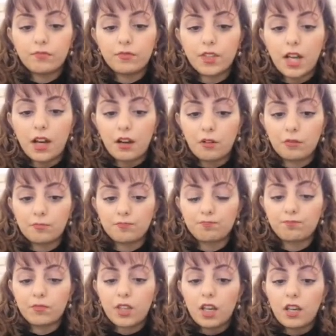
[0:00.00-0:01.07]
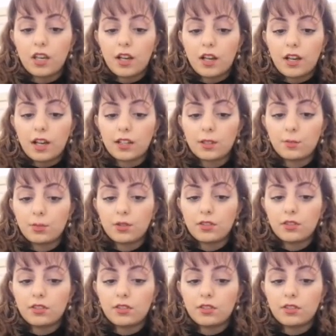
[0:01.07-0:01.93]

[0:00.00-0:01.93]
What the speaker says: Now, as per the